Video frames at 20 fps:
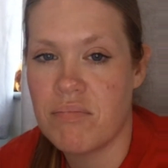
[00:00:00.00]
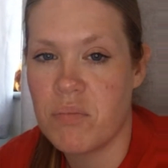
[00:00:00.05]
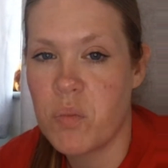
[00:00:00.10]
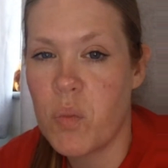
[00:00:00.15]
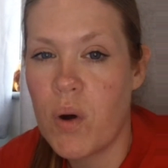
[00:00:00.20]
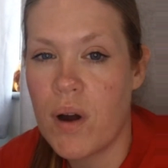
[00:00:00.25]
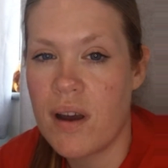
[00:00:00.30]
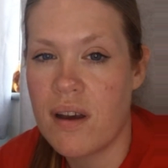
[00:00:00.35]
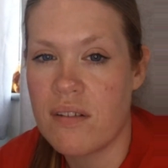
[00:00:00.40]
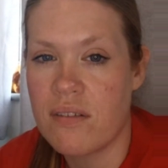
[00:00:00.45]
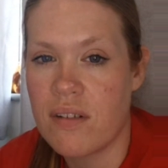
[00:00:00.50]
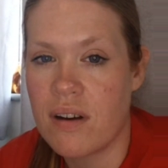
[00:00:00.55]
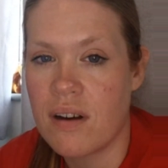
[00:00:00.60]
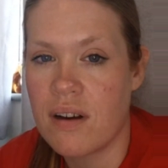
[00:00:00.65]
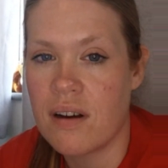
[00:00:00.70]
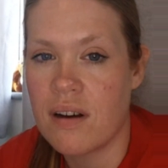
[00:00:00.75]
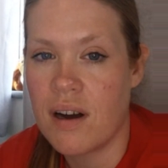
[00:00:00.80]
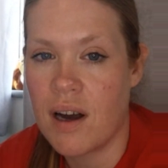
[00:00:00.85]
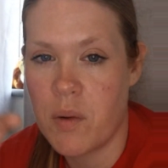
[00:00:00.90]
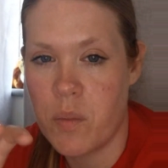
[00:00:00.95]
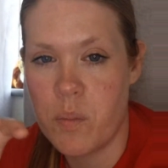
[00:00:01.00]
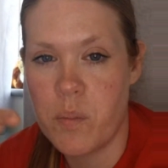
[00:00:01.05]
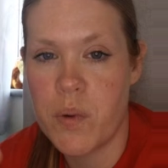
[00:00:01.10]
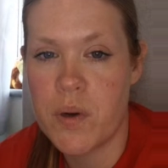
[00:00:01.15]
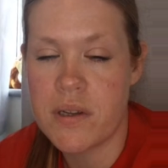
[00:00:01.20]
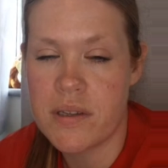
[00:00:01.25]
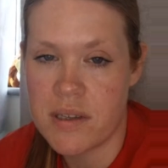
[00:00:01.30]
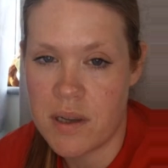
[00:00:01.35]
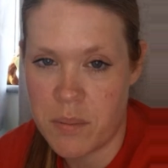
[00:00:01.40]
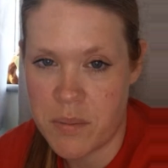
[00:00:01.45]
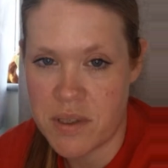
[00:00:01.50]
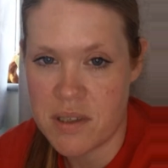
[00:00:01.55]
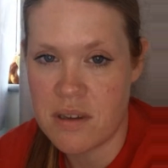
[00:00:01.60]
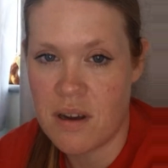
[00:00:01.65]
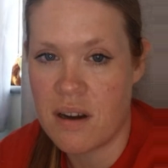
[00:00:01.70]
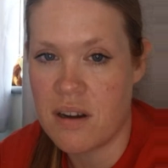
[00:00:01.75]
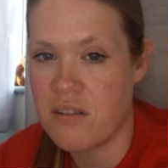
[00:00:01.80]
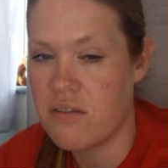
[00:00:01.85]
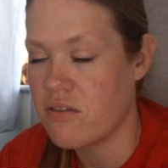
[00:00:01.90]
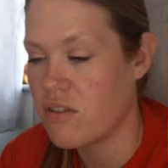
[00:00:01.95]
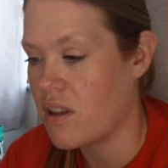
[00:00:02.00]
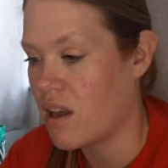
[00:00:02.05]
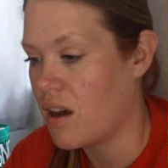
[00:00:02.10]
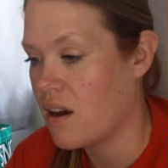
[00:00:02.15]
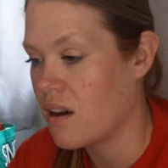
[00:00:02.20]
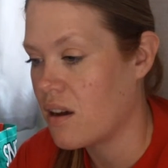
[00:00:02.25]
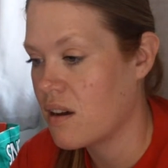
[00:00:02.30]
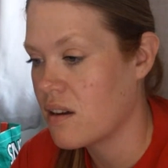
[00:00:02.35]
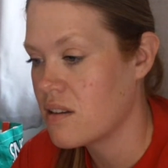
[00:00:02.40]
whatever, I put some aside for that.